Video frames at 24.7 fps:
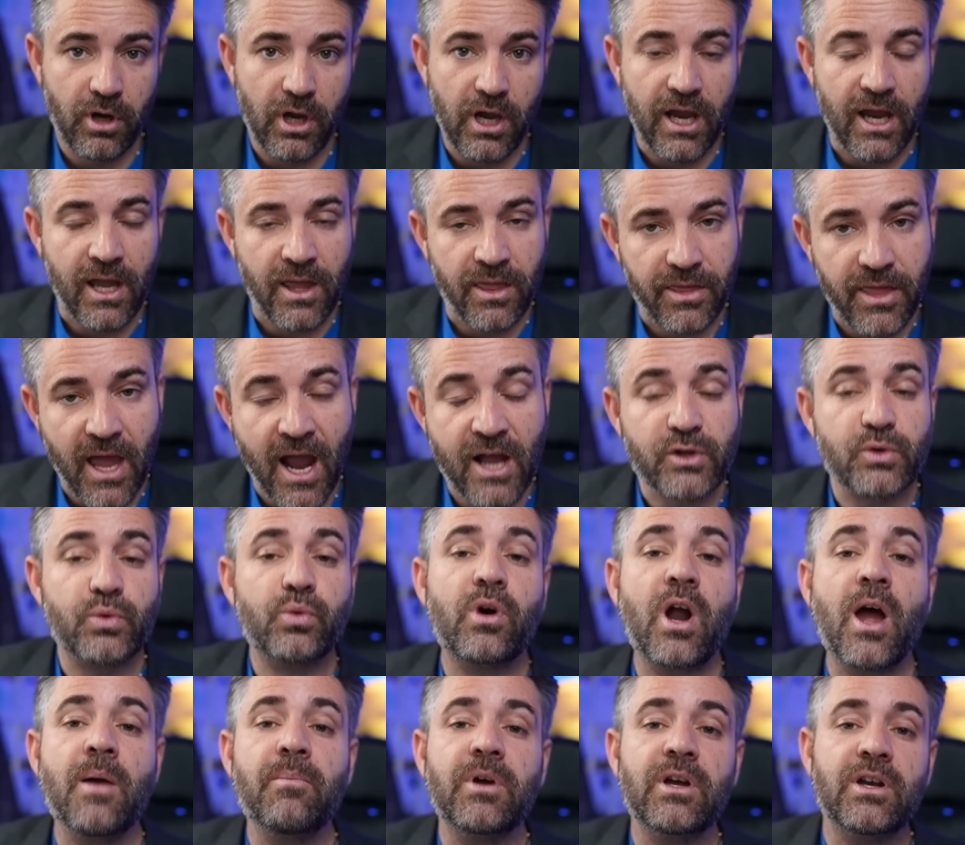And that's
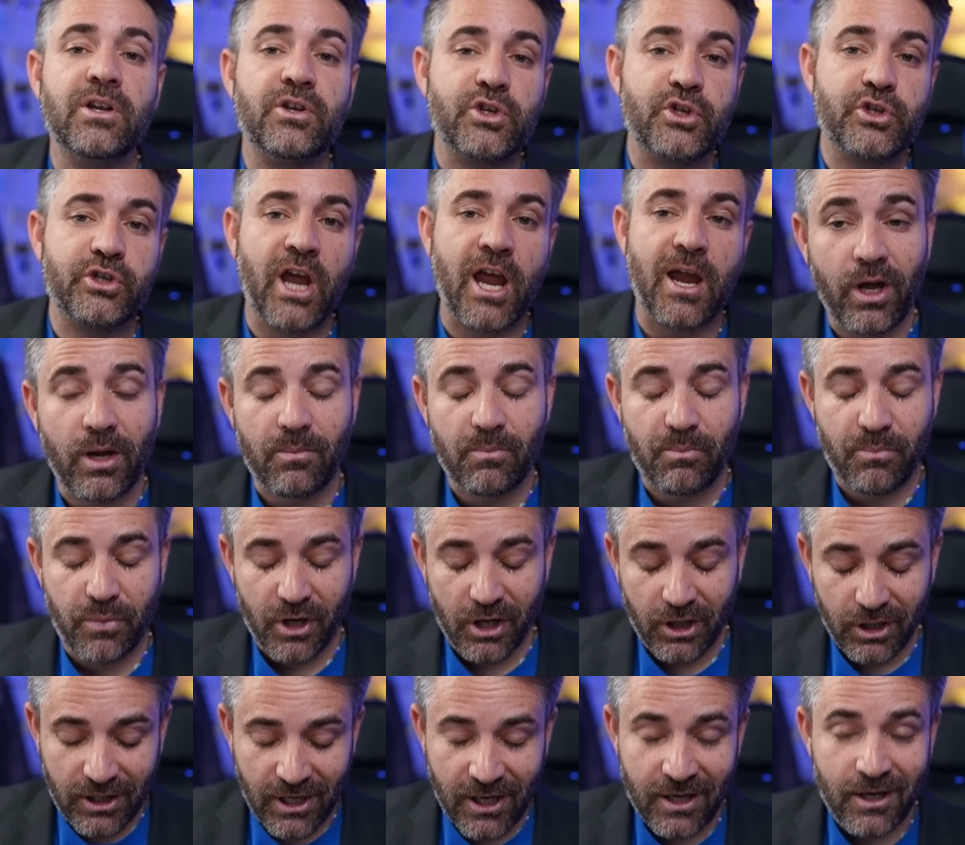where I'm going to stay. But
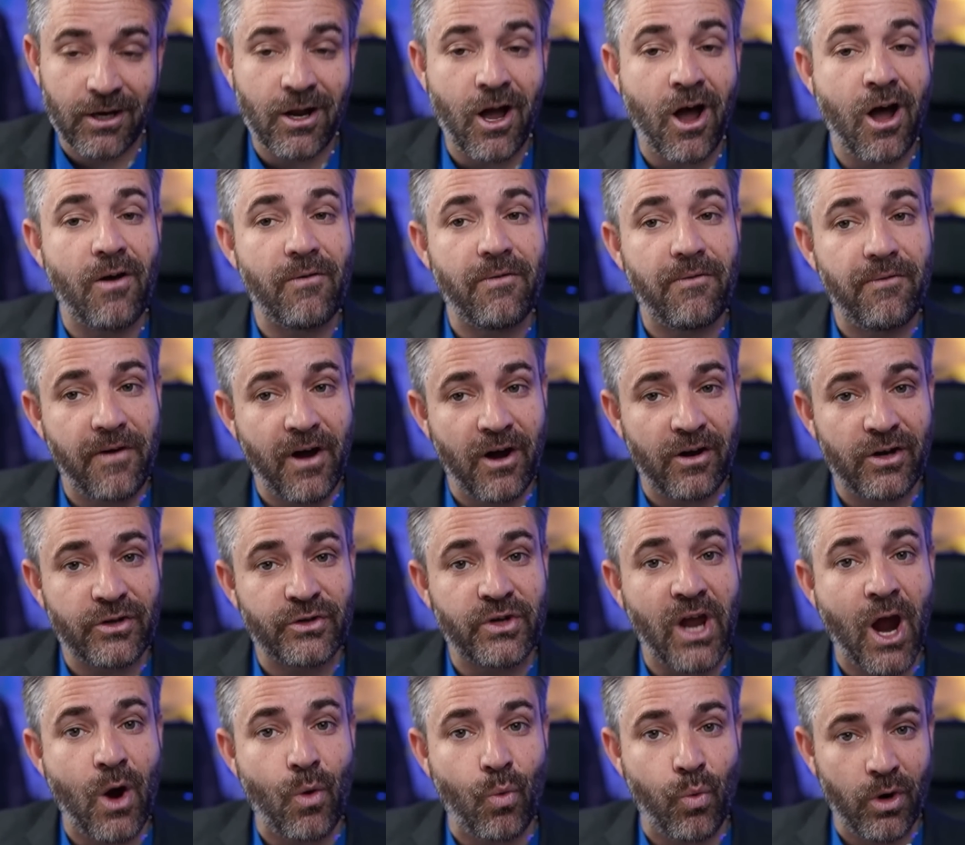again, in all fairness,
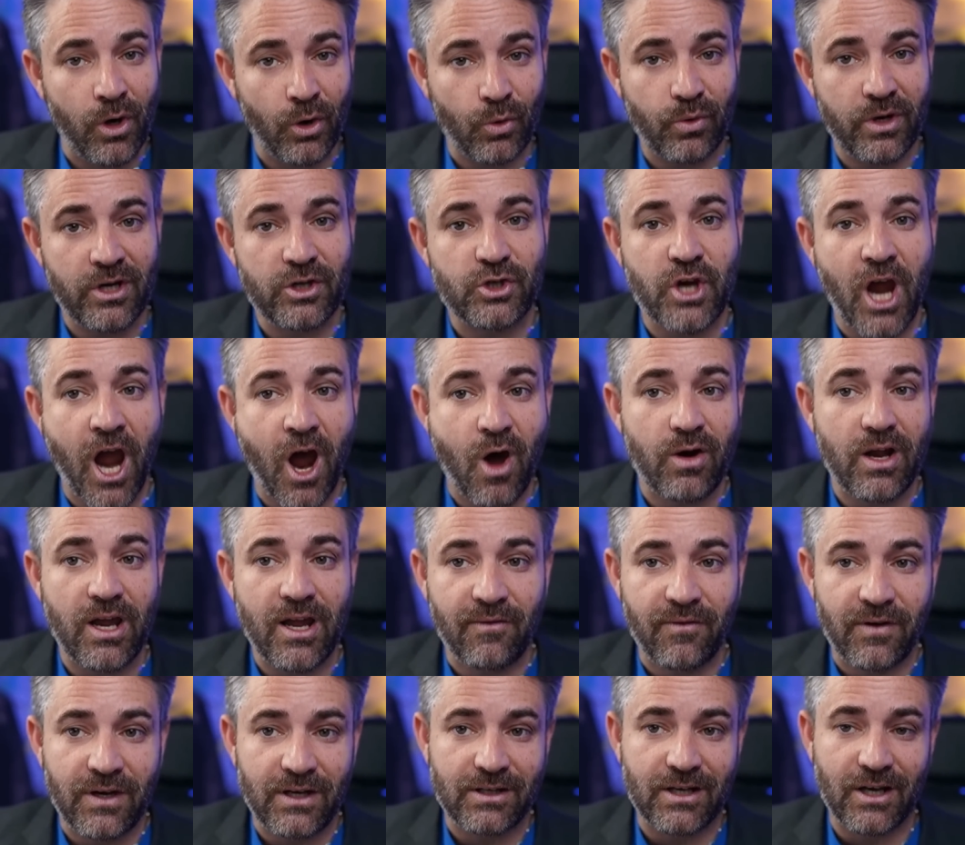I will reach out if
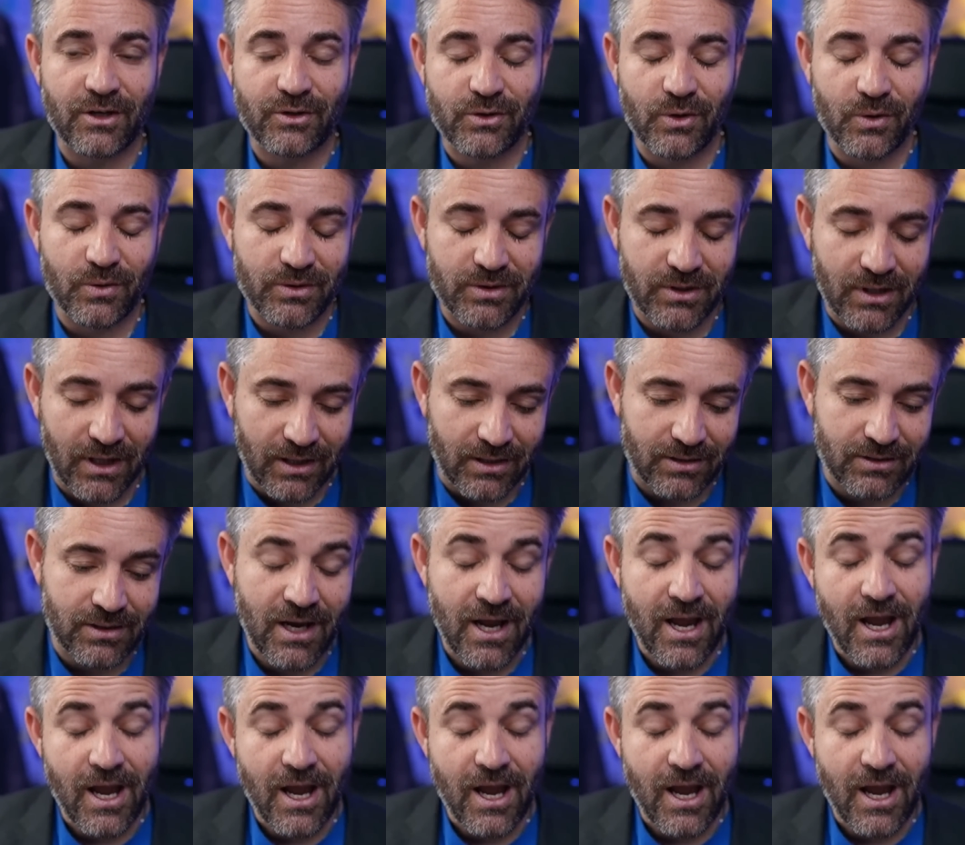he does those things.